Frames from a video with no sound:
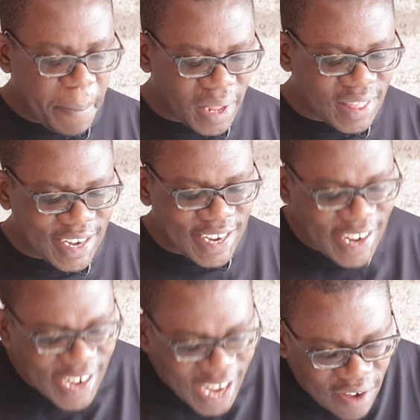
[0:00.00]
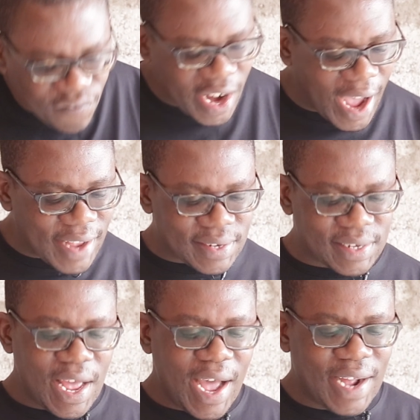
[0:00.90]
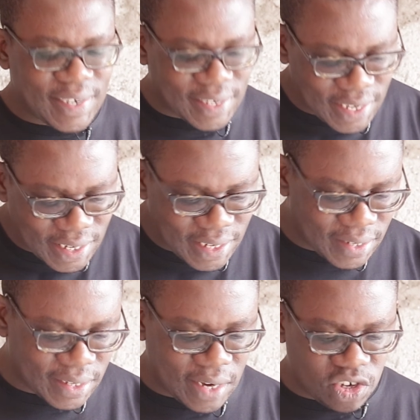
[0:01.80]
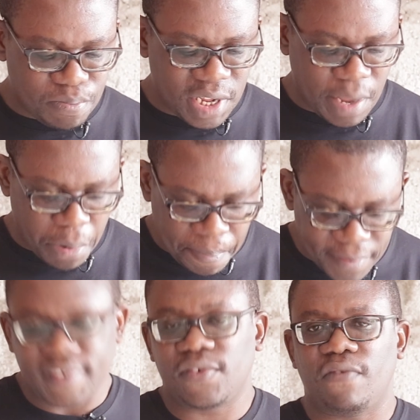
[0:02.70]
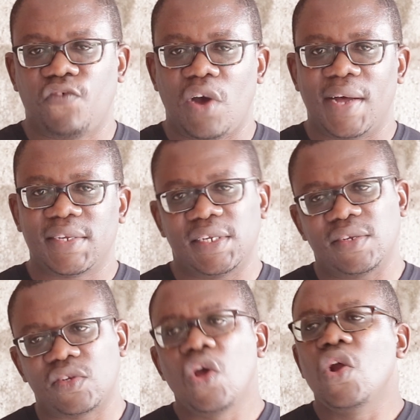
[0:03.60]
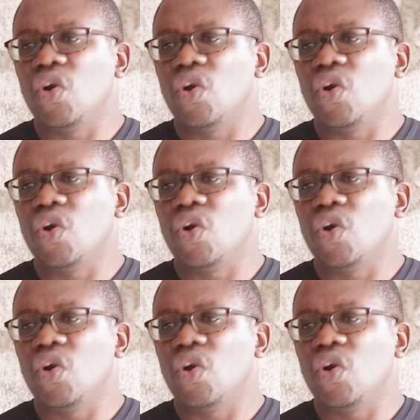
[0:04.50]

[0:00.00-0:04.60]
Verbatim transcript: but that he loved us and sent his son to be the propitiation for our sins.